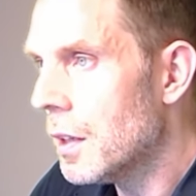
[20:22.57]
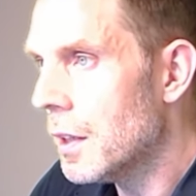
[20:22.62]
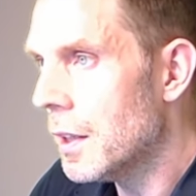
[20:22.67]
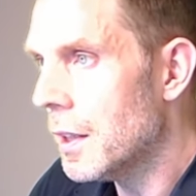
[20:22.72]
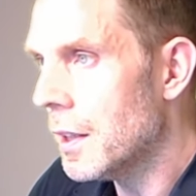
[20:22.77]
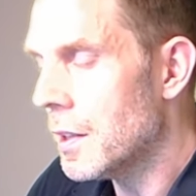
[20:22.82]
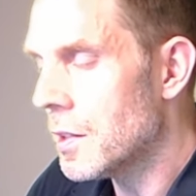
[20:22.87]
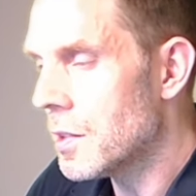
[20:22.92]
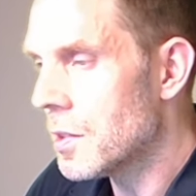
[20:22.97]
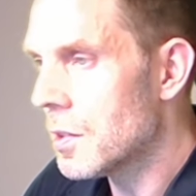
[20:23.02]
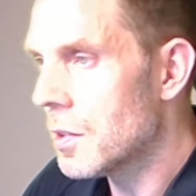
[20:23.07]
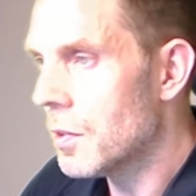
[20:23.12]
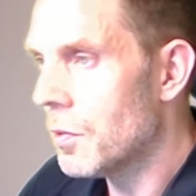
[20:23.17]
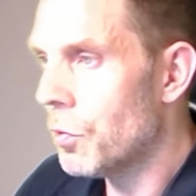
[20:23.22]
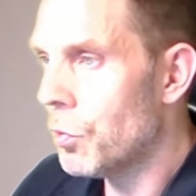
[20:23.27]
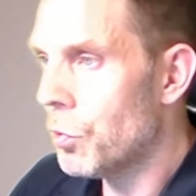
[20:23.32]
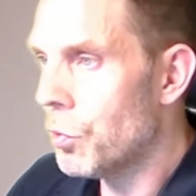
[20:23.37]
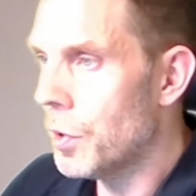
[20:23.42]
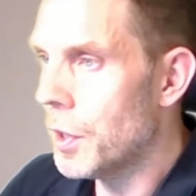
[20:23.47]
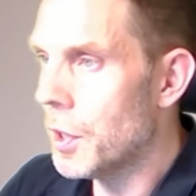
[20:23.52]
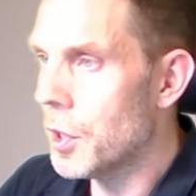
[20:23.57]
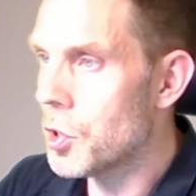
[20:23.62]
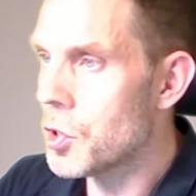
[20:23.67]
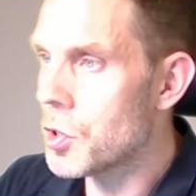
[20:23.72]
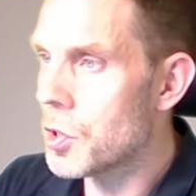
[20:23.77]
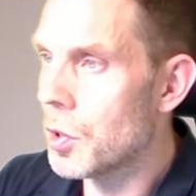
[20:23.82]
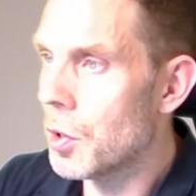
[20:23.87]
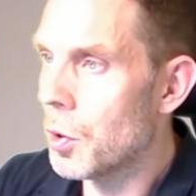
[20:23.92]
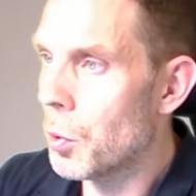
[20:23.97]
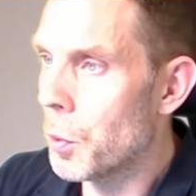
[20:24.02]
is
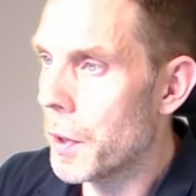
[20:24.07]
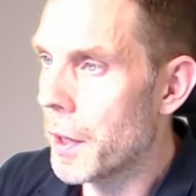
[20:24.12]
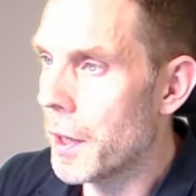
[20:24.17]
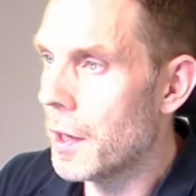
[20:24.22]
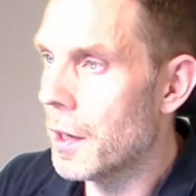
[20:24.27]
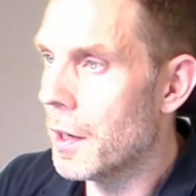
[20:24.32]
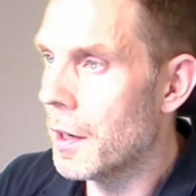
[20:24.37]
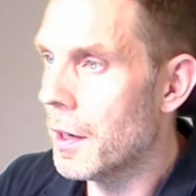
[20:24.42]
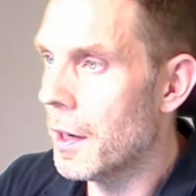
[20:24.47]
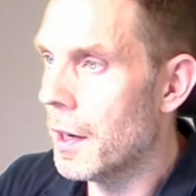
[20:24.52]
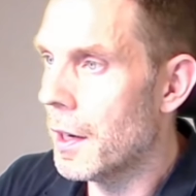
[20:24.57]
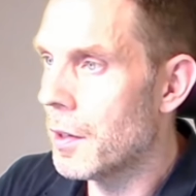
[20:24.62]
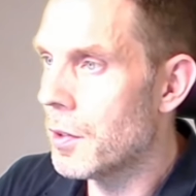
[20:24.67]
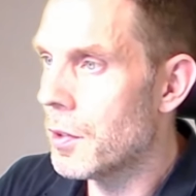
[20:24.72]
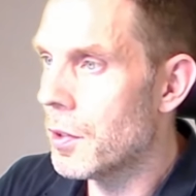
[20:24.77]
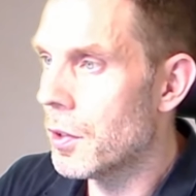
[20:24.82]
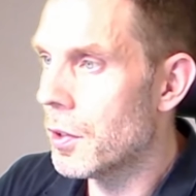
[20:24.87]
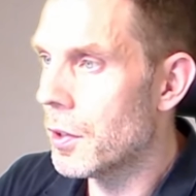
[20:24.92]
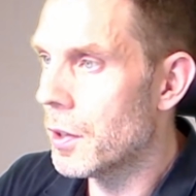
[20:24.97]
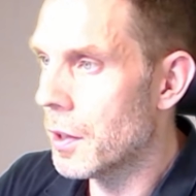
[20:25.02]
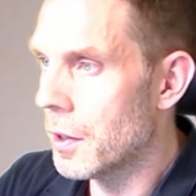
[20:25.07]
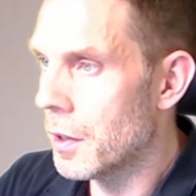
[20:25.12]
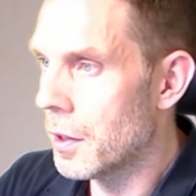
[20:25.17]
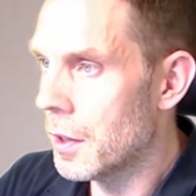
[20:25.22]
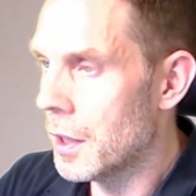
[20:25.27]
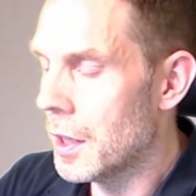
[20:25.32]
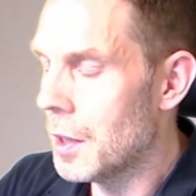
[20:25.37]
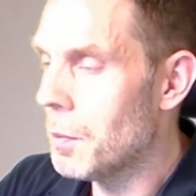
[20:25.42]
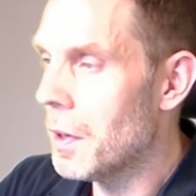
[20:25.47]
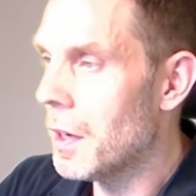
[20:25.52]
finished, we can enter an
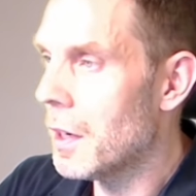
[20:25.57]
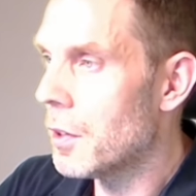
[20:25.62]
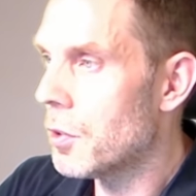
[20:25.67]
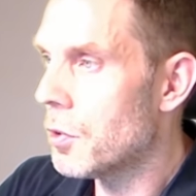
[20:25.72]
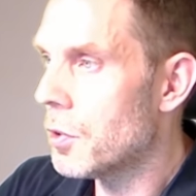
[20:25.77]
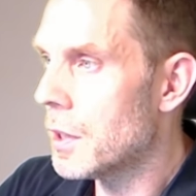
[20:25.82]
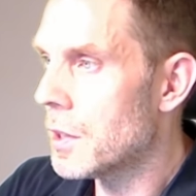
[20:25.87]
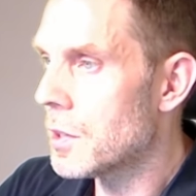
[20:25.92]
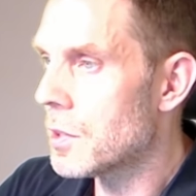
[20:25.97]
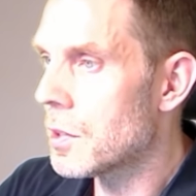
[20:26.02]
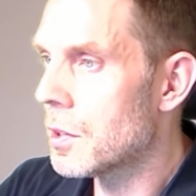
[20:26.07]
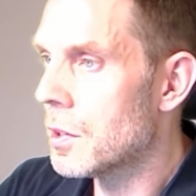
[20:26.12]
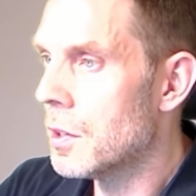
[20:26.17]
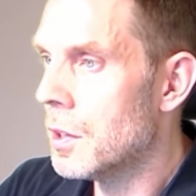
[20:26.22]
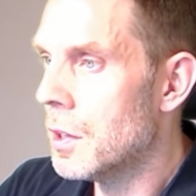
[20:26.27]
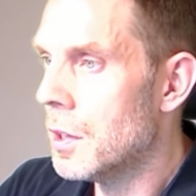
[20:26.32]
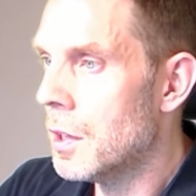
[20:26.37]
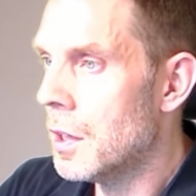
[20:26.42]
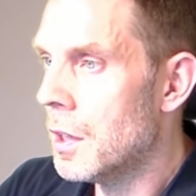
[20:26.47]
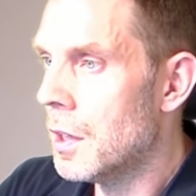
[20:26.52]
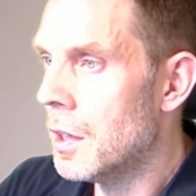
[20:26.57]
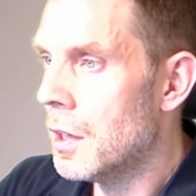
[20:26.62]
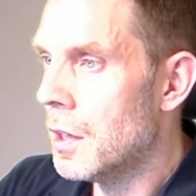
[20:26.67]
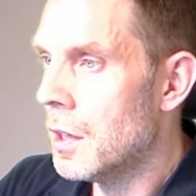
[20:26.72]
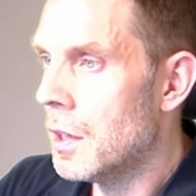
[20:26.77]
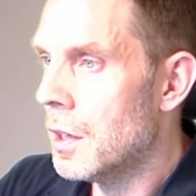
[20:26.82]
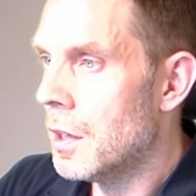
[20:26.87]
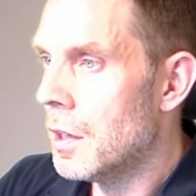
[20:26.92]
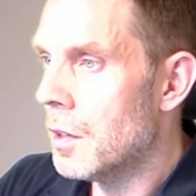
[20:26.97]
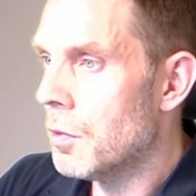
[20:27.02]
email address
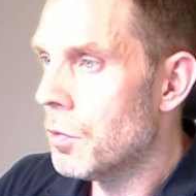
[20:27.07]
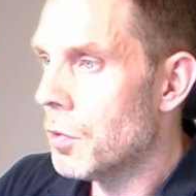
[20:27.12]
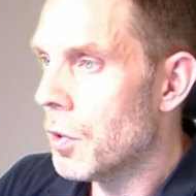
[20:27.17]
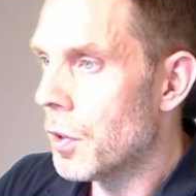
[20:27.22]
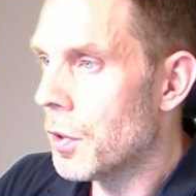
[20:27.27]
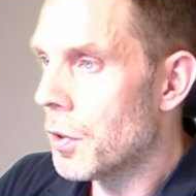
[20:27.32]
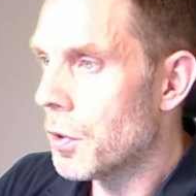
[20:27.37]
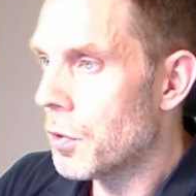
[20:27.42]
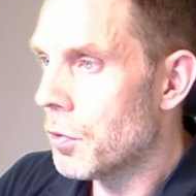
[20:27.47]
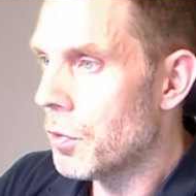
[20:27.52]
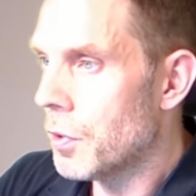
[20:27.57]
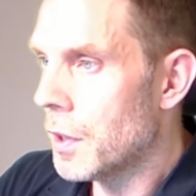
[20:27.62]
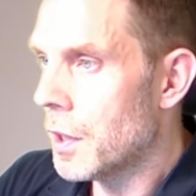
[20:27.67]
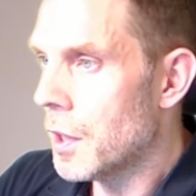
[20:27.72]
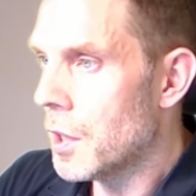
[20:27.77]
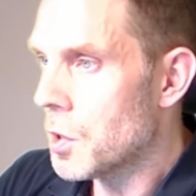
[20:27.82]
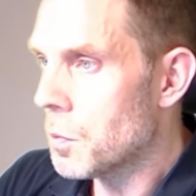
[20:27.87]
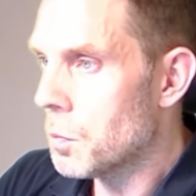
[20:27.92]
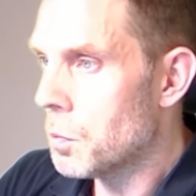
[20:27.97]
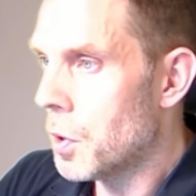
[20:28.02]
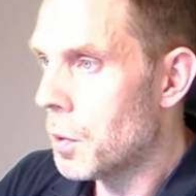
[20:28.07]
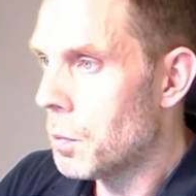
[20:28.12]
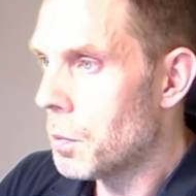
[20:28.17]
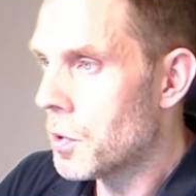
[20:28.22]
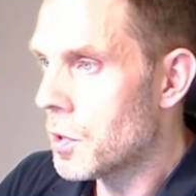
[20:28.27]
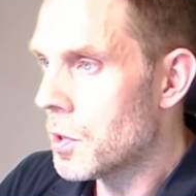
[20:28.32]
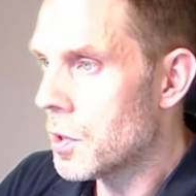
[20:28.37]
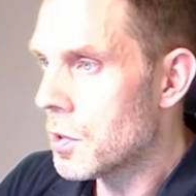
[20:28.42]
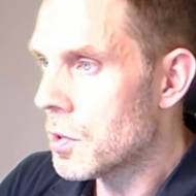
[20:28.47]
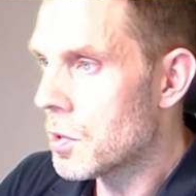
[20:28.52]
for notification
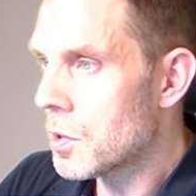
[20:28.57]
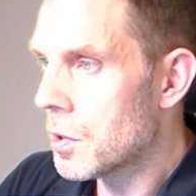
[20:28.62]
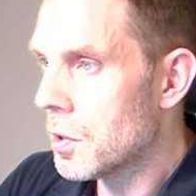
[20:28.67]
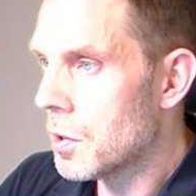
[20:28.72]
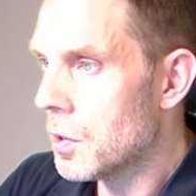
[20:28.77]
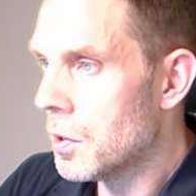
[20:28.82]
purposes.